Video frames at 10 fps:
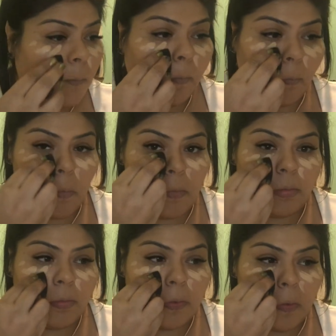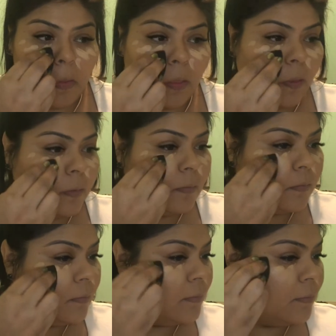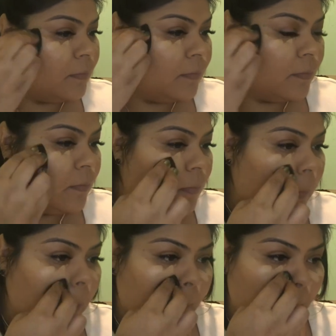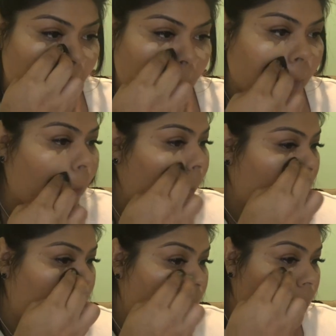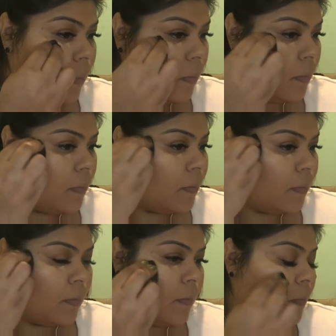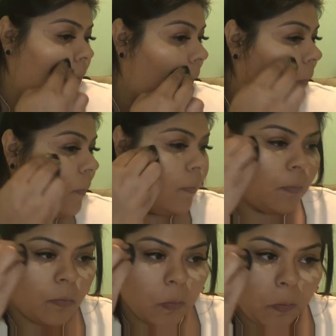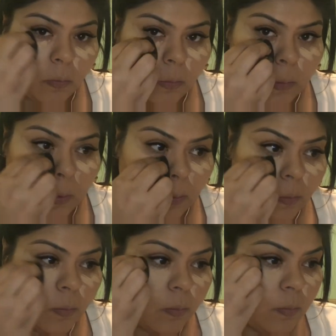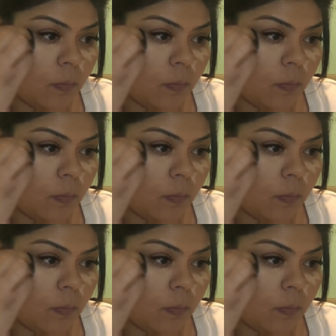fast for me. So I just blend it, and I blend it outwards so it looks kind of like